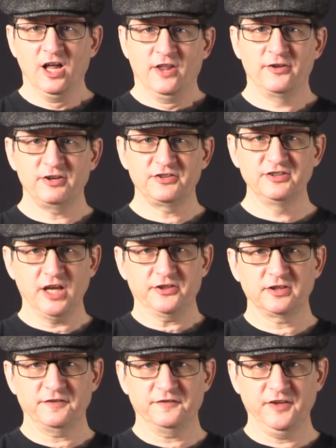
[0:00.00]
There is nothing
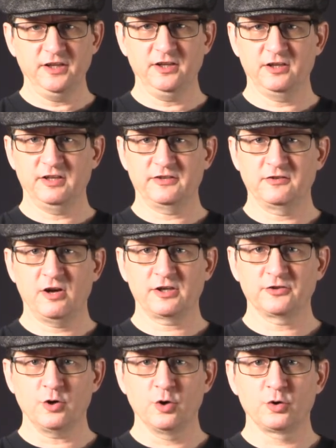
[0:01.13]
to fear as long as
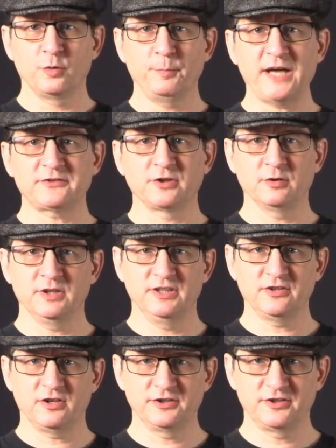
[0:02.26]
Ōgon Batto is
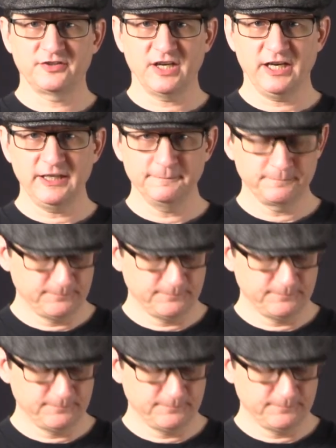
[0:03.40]
on your side.